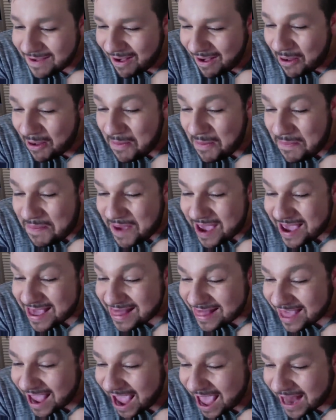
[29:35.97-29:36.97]
I'll be
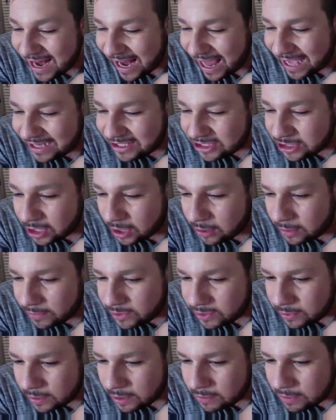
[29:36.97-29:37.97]
at the Adelaide show. I'm
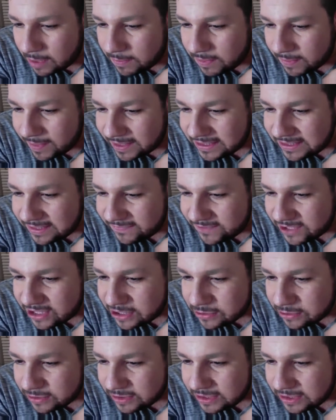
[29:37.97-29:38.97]
21, but my
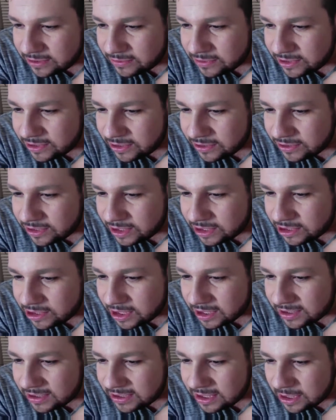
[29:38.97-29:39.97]
17-year-old sister is so sad she
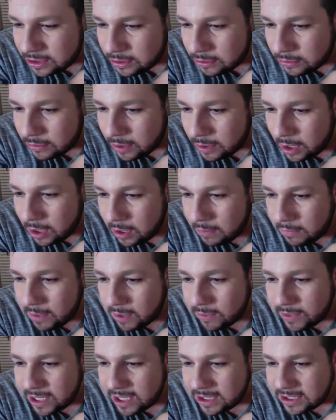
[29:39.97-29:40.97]
can't see you.
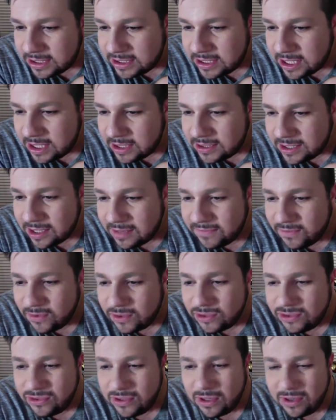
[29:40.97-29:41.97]
But we understand it's out of your
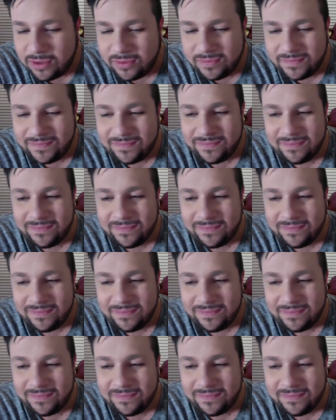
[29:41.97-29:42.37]
control.